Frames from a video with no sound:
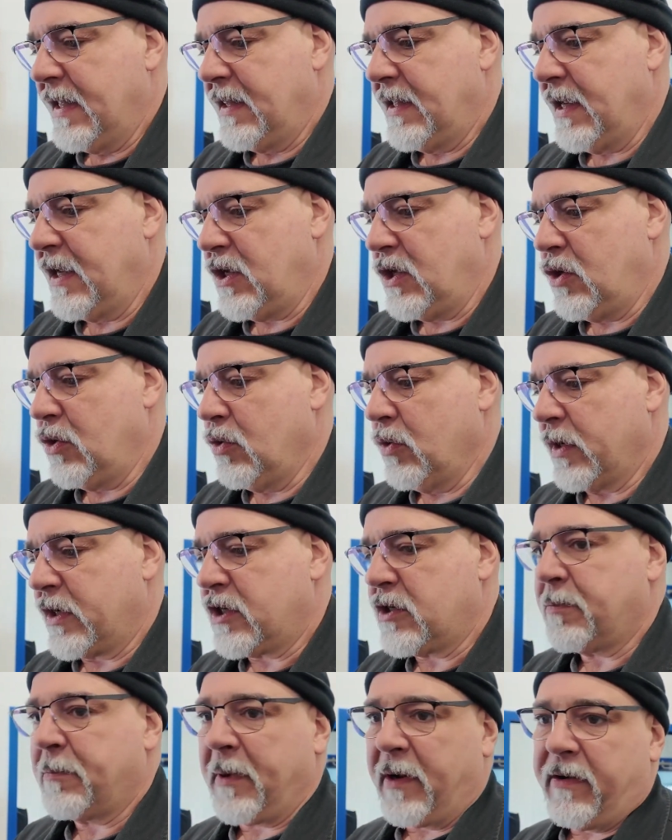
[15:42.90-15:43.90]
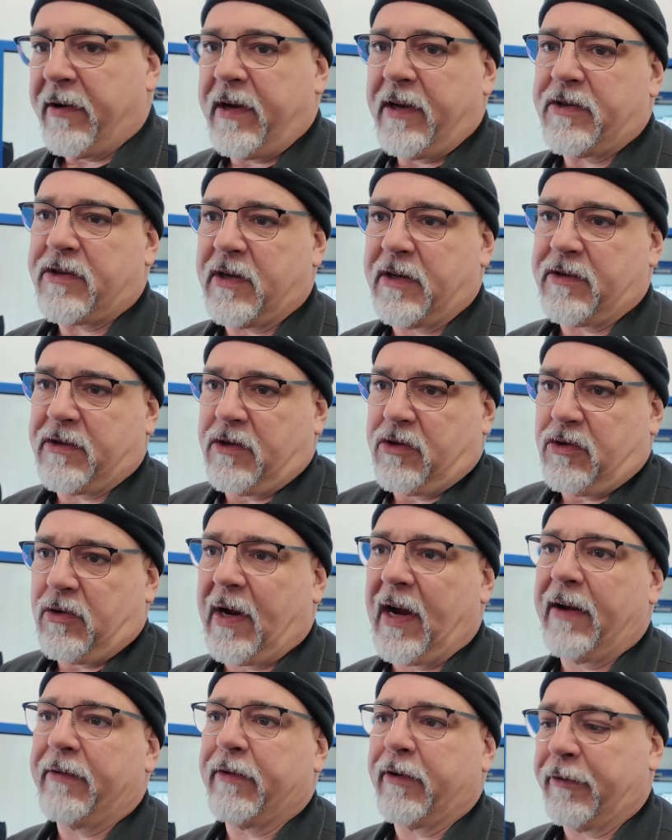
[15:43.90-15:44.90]
that you experience as a
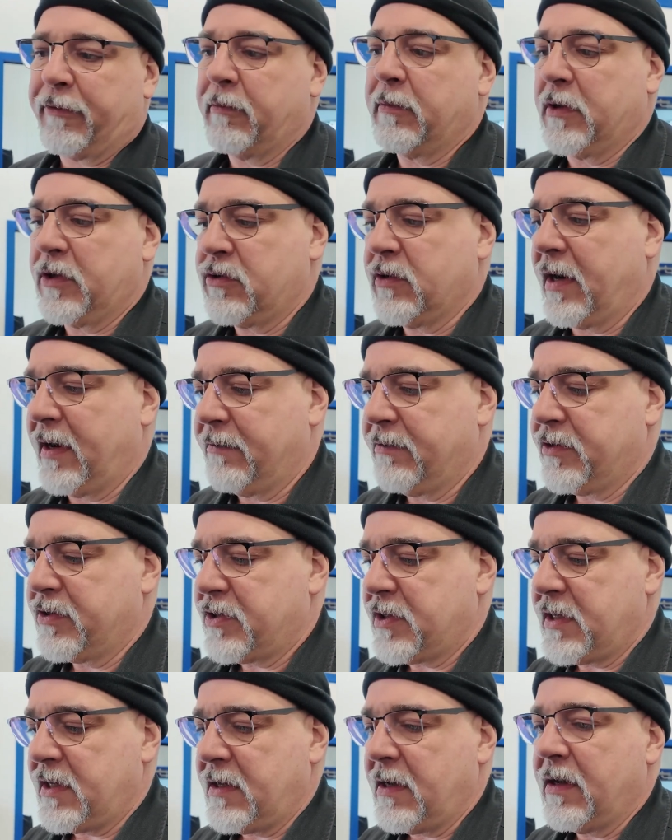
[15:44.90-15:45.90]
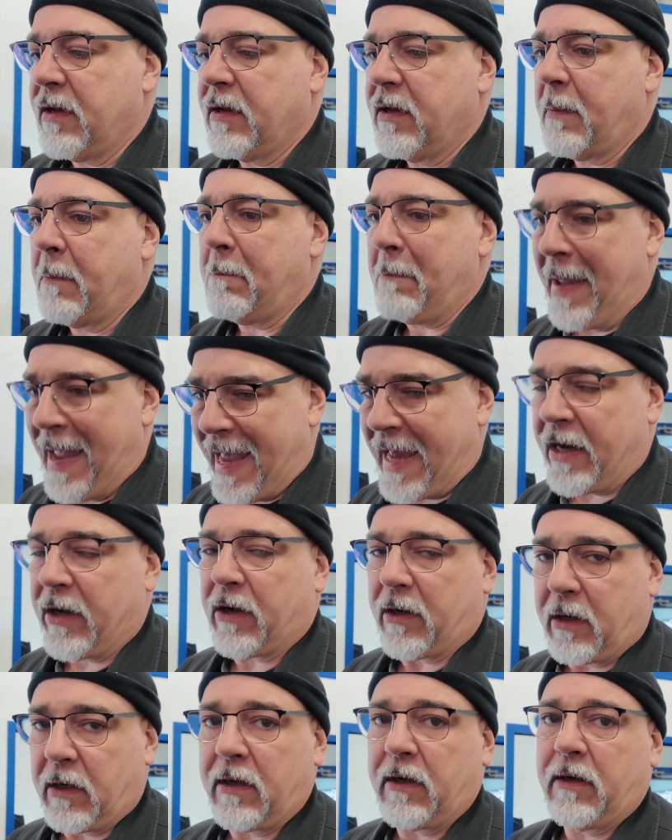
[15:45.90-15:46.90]
driver from the driver's seat
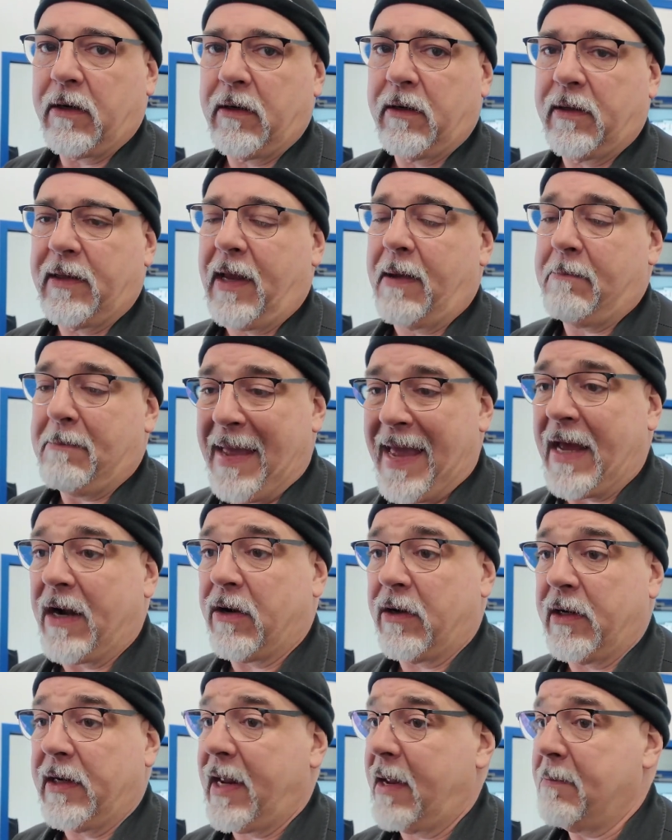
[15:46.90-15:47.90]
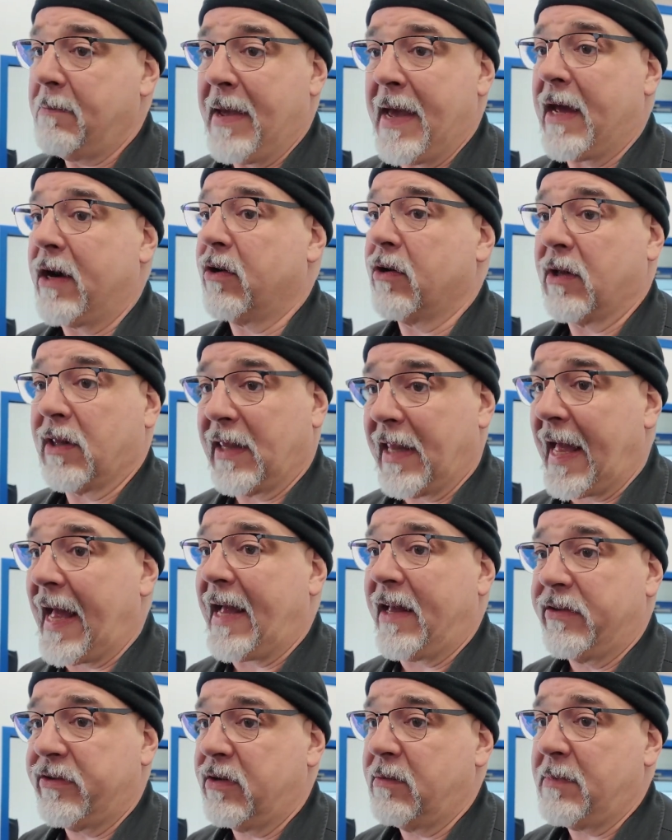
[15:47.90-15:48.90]
matter. They matter a
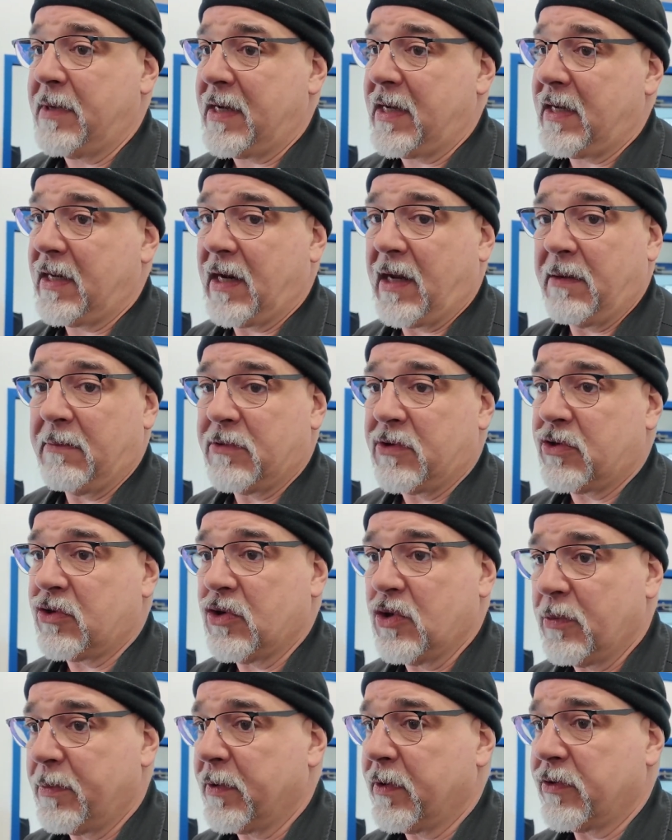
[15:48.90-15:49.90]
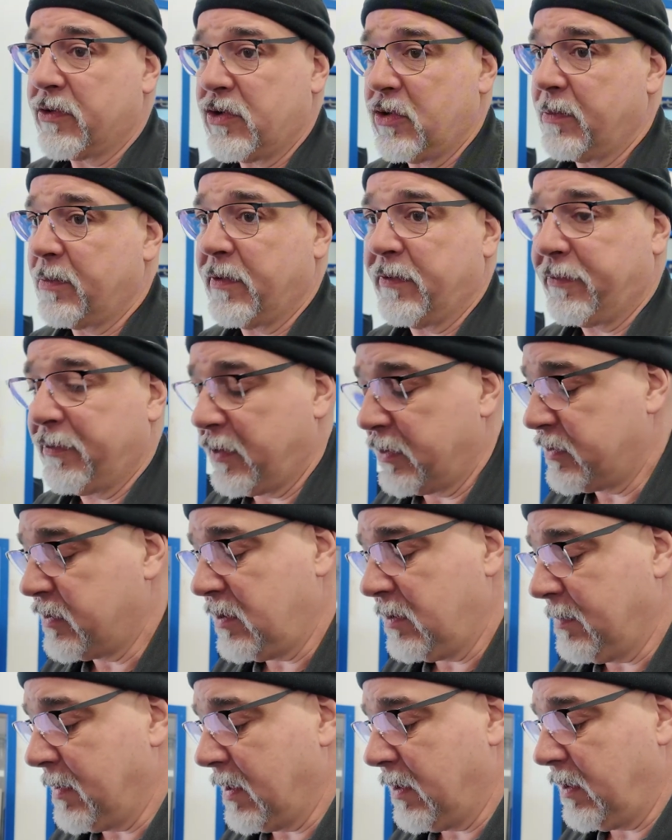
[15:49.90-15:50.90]
lot to me, and I'm super
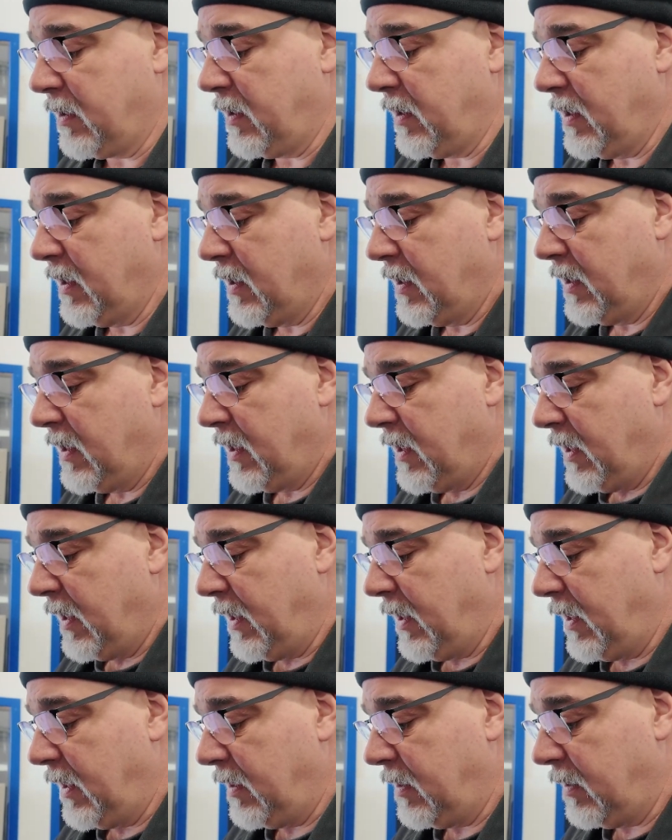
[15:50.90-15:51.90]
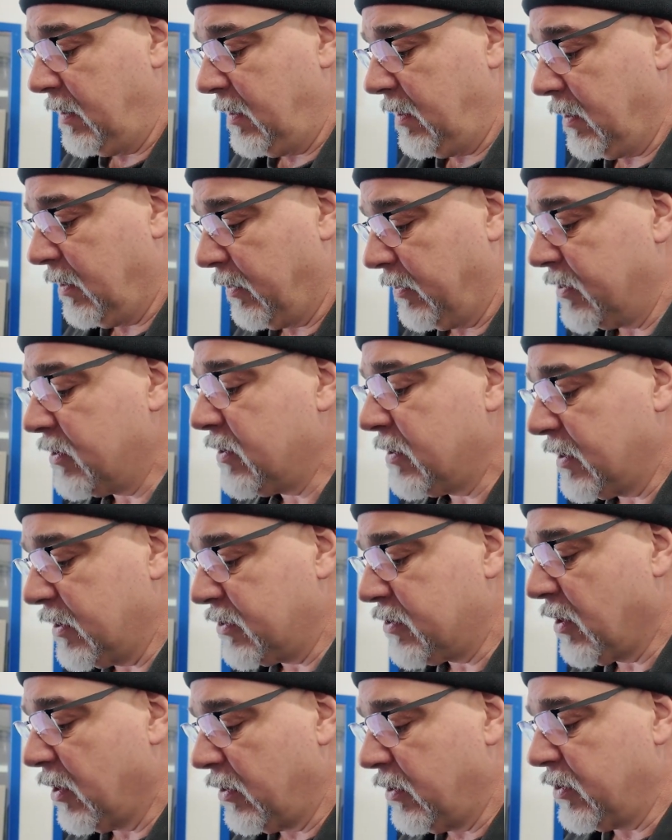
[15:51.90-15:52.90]
fussy about it. And, you know,
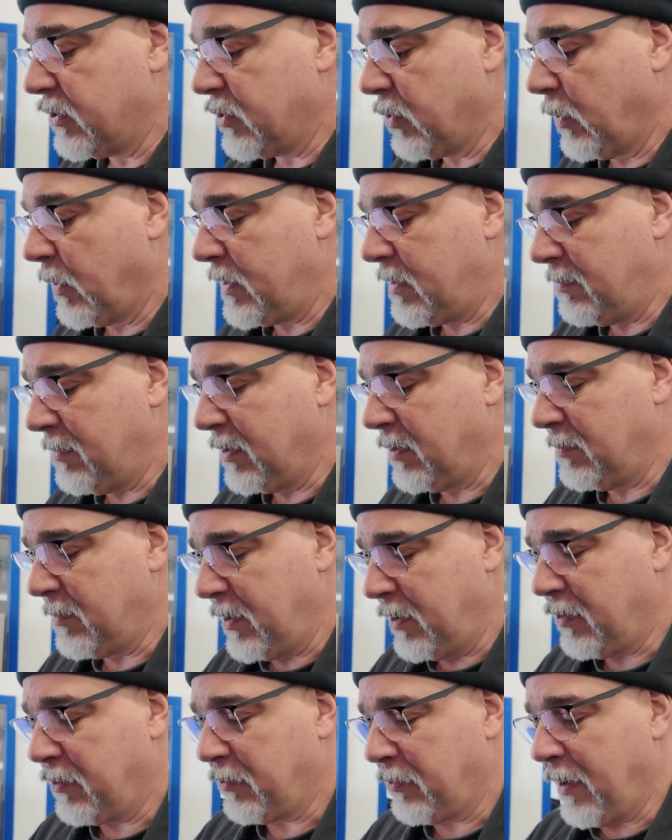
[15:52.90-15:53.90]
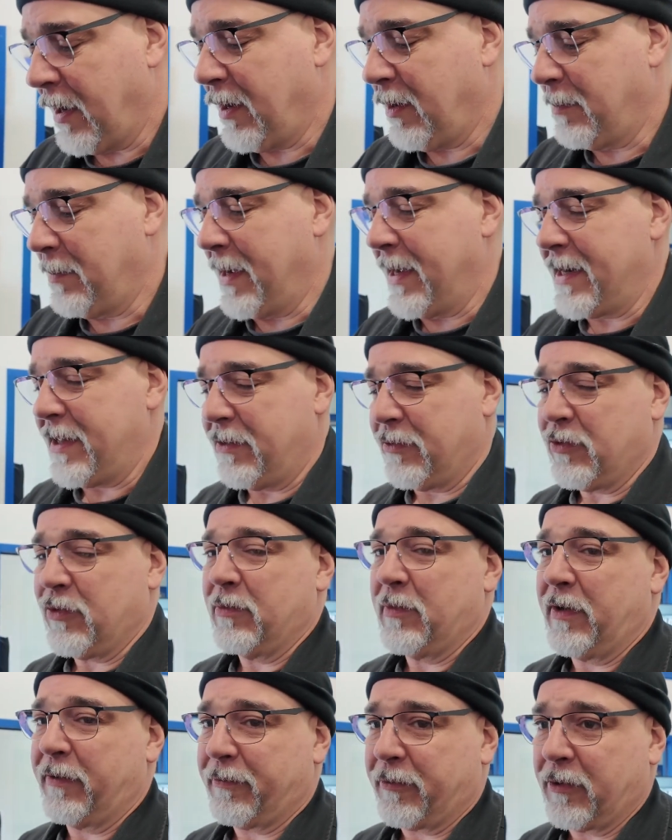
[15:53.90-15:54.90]
this 120 millimeter throttle body
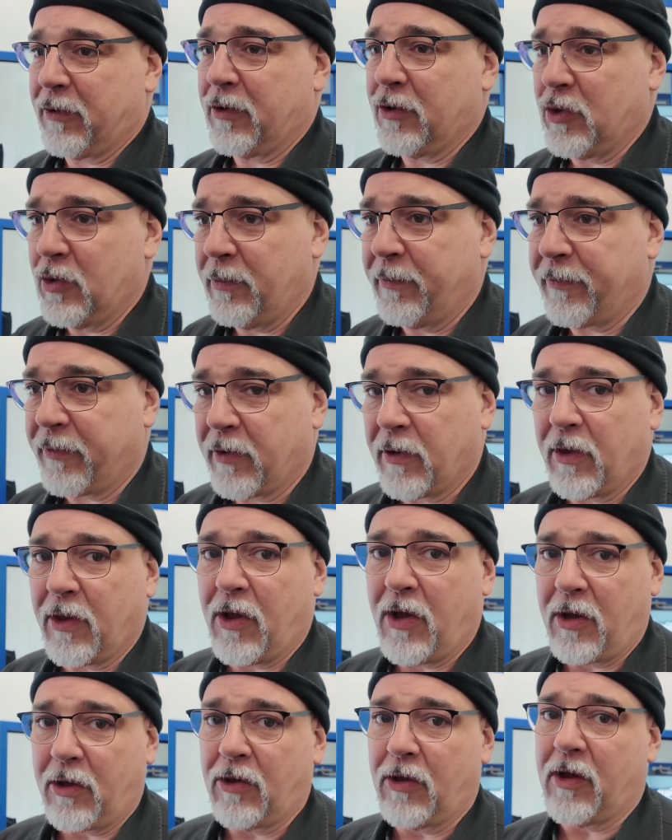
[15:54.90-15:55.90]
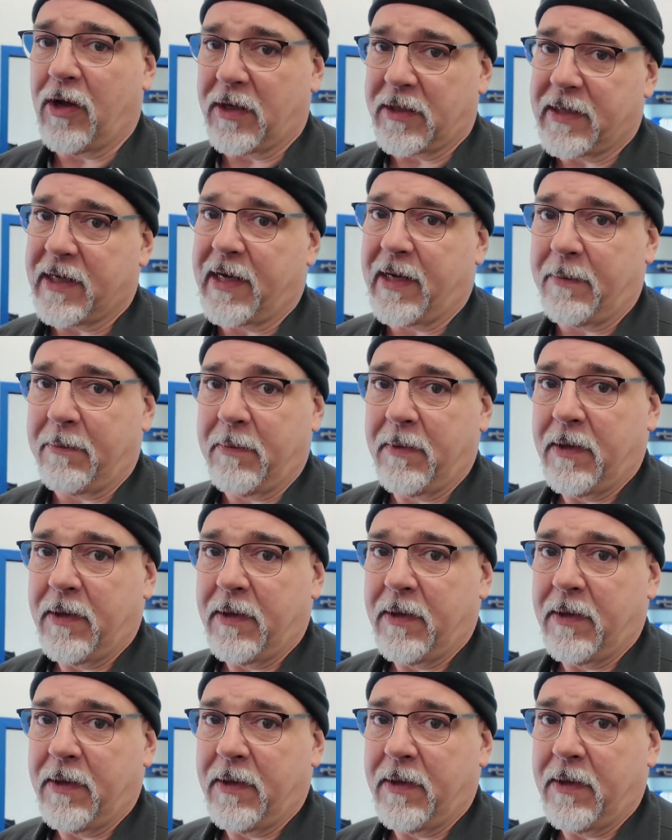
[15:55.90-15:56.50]
threw me for a loop for a long time.